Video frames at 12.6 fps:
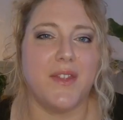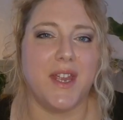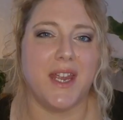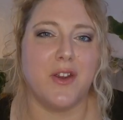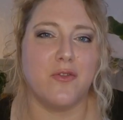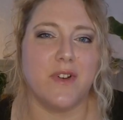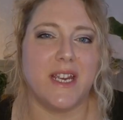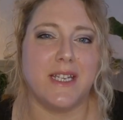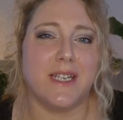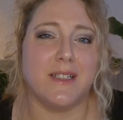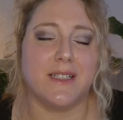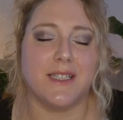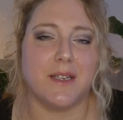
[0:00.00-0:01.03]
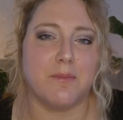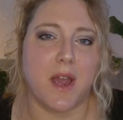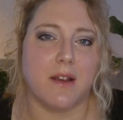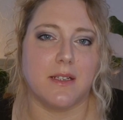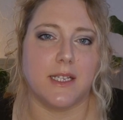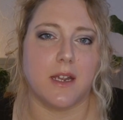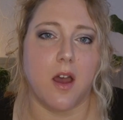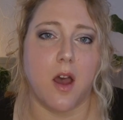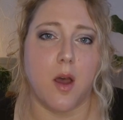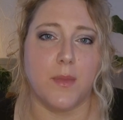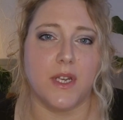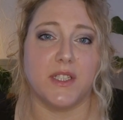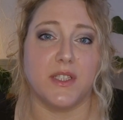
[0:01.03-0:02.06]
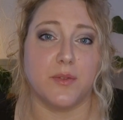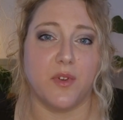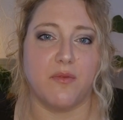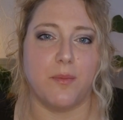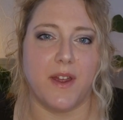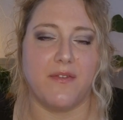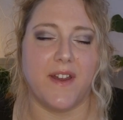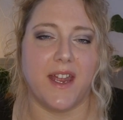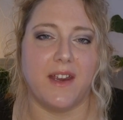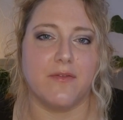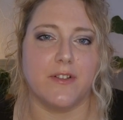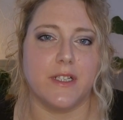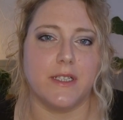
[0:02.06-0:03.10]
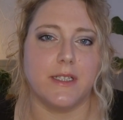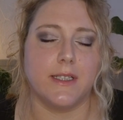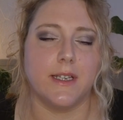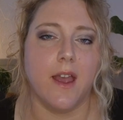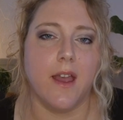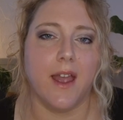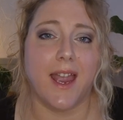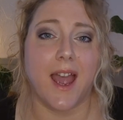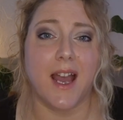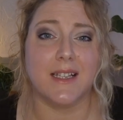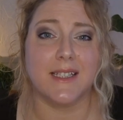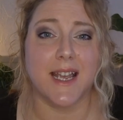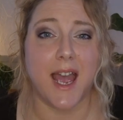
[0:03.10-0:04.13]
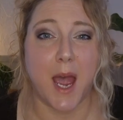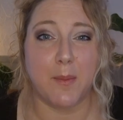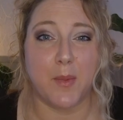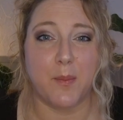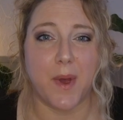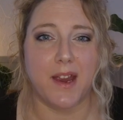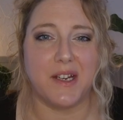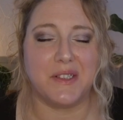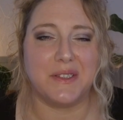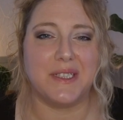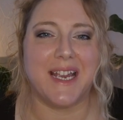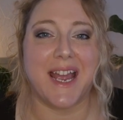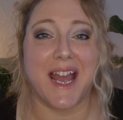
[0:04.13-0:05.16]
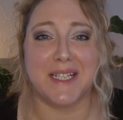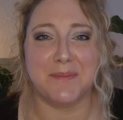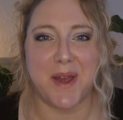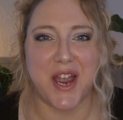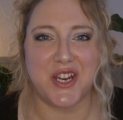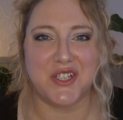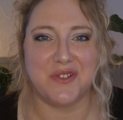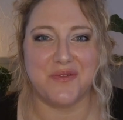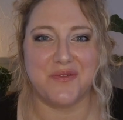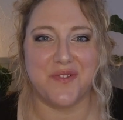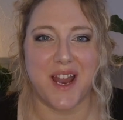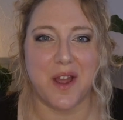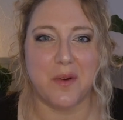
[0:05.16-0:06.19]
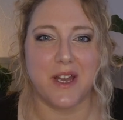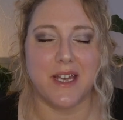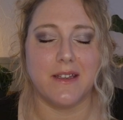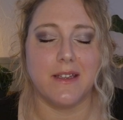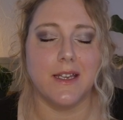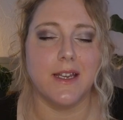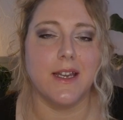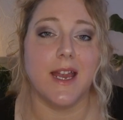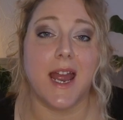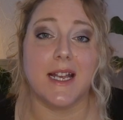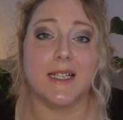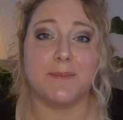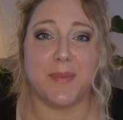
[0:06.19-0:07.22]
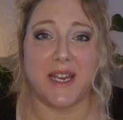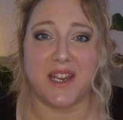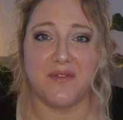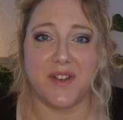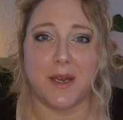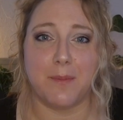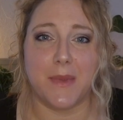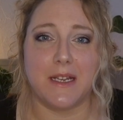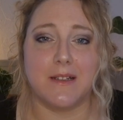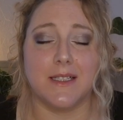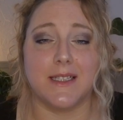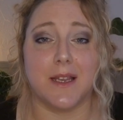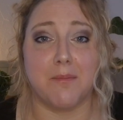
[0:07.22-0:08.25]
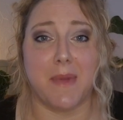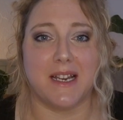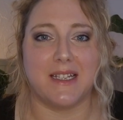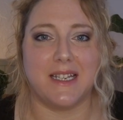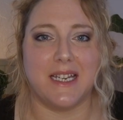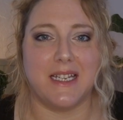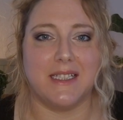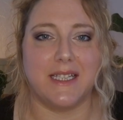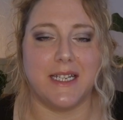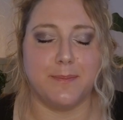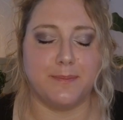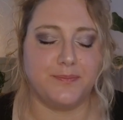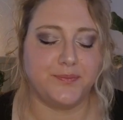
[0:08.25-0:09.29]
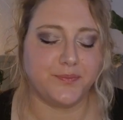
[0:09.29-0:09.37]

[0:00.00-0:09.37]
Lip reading: ingredients in maxxicalm are some of my favourites. It has chamomile, it has passion flower, has B vitamins and magnesium.